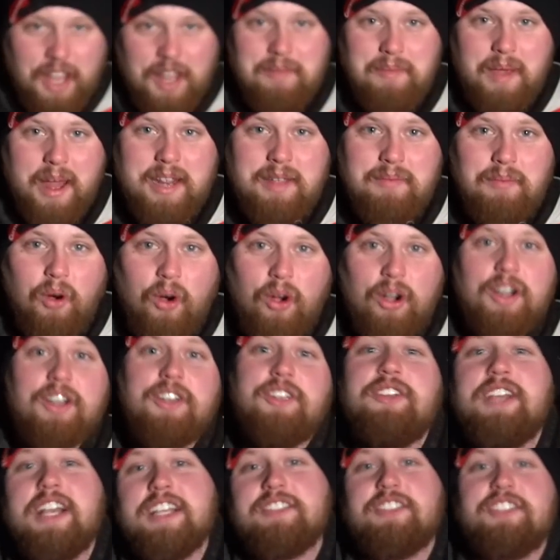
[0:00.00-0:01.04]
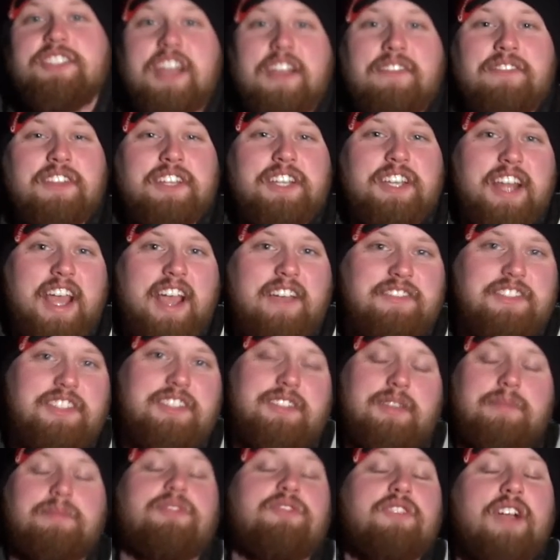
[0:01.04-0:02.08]
and many more, you guys are definitely gonna have to
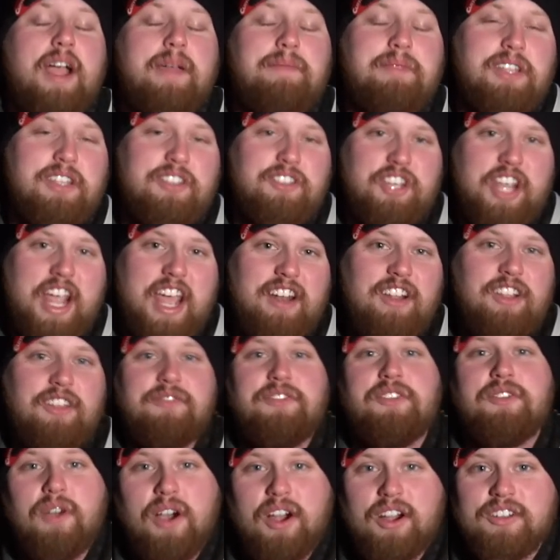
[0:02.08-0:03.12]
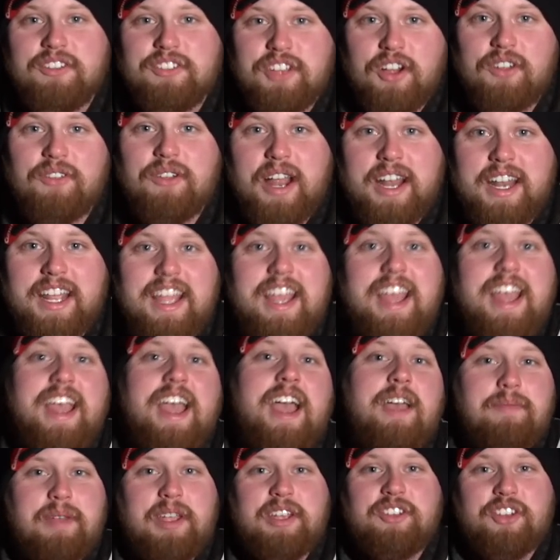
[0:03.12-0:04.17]
subscribe to the channel if you aren't already,
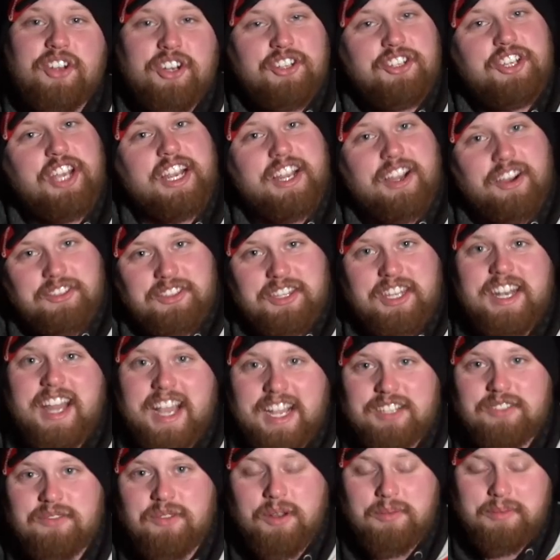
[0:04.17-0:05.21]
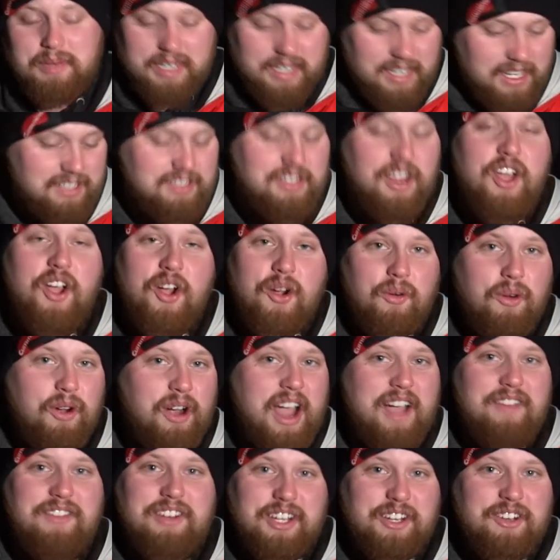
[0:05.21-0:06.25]
and make sure to check out the next one, because we're
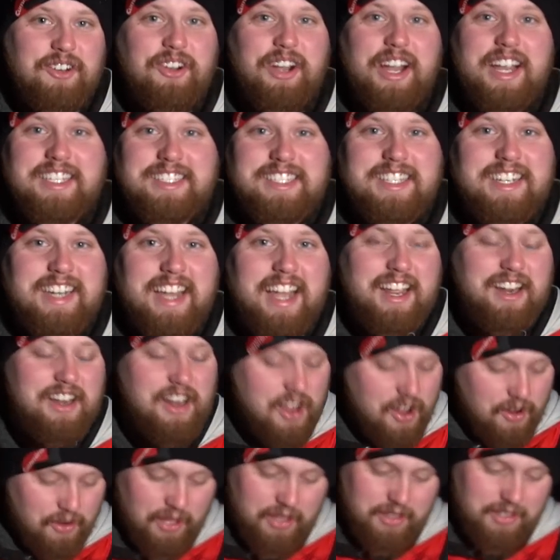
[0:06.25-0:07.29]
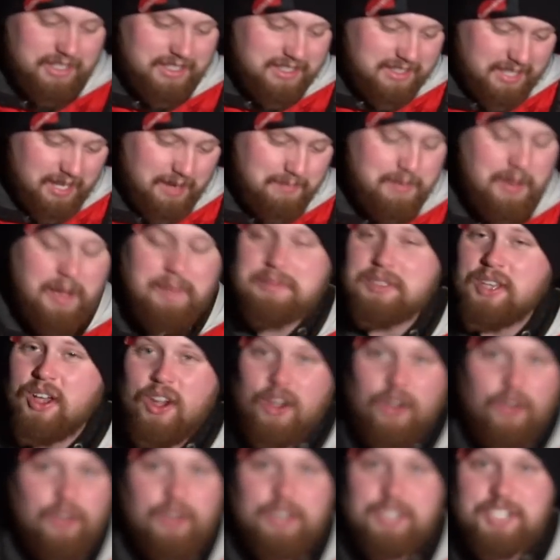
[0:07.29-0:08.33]
having a crazy night. Whether it's tip-ups
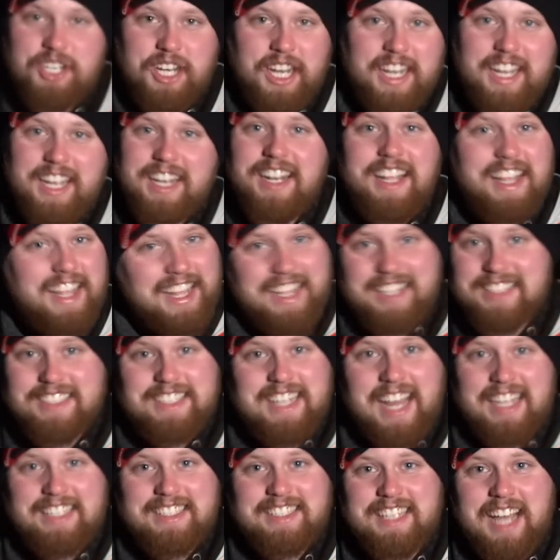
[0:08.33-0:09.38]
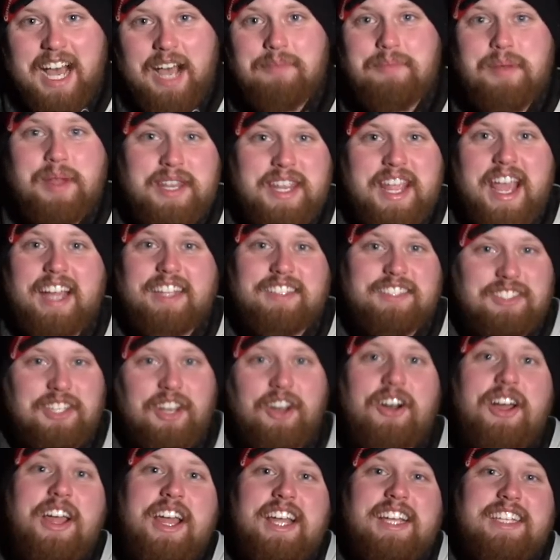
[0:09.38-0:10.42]
or jigging, it's not stopping yet.
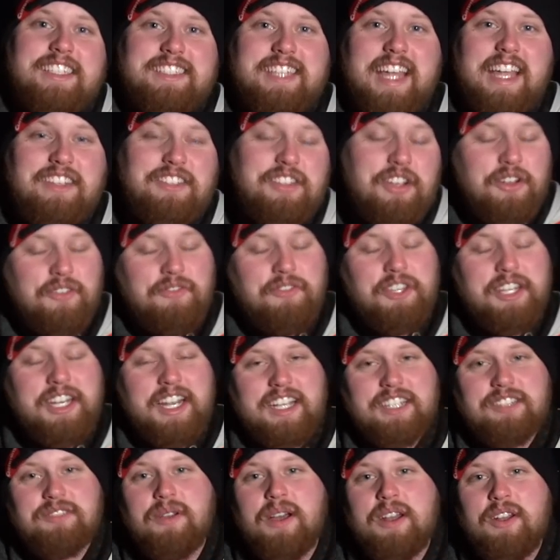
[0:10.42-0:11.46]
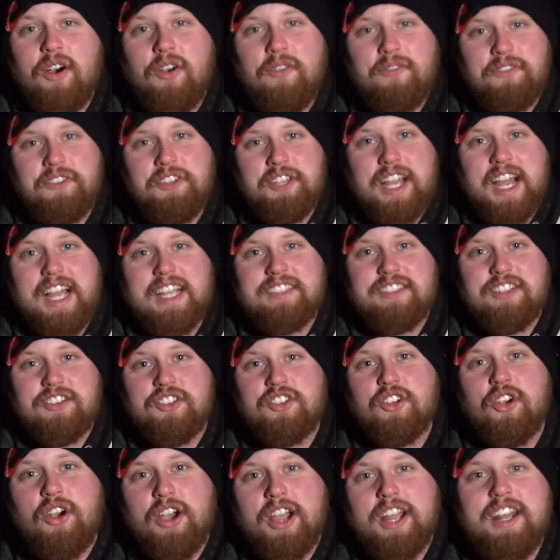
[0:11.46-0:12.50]
So stay tuned for the next one. Hopefully you guys
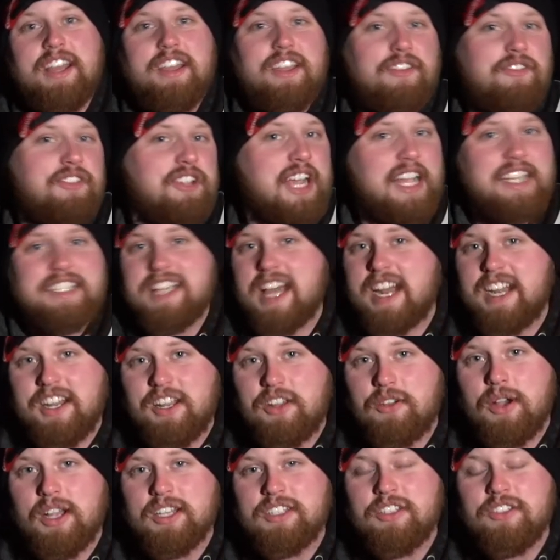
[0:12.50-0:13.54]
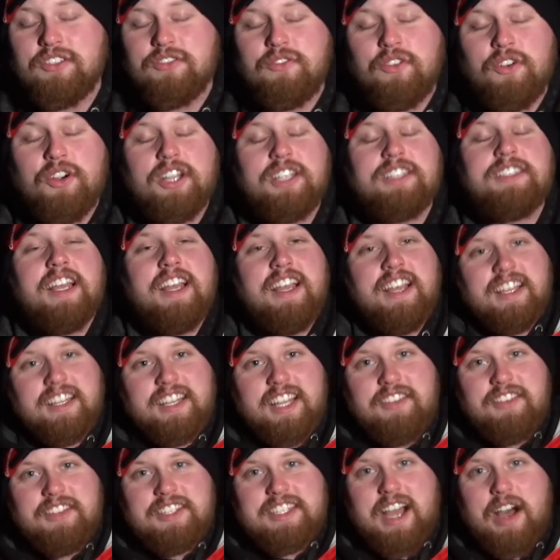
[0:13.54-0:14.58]
enjoyed. If you guys got any questions for us,
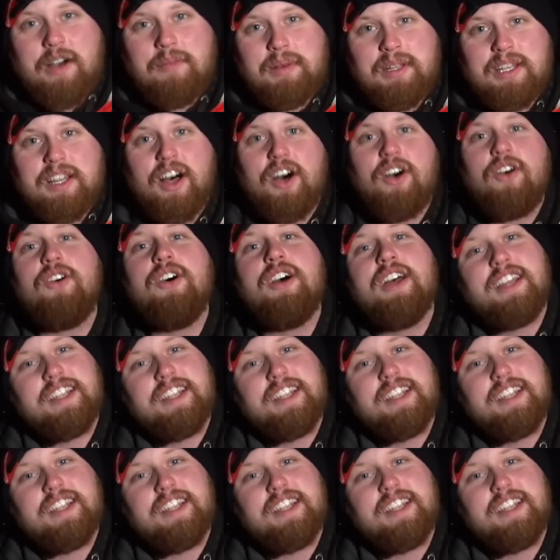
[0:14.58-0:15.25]
leave it down below.